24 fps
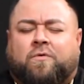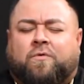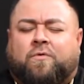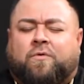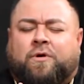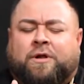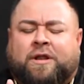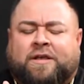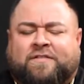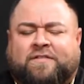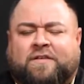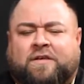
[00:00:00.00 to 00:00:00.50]

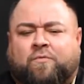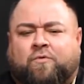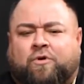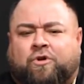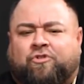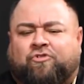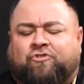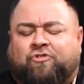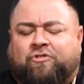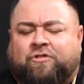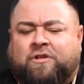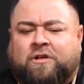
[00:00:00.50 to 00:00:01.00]
When I say, what
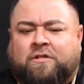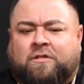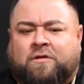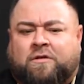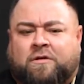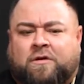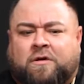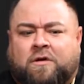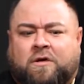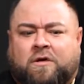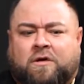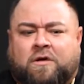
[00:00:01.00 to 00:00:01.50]
is your
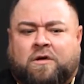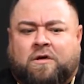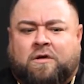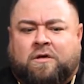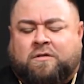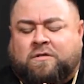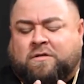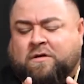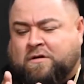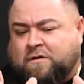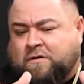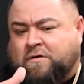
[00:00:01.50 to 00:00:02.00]

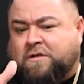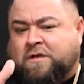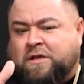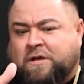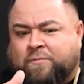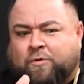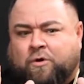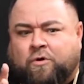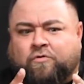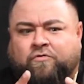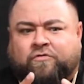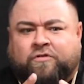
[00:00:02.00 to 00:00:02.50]

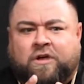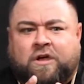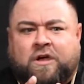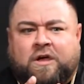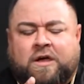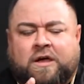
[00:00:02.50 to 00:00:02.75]
DMOs?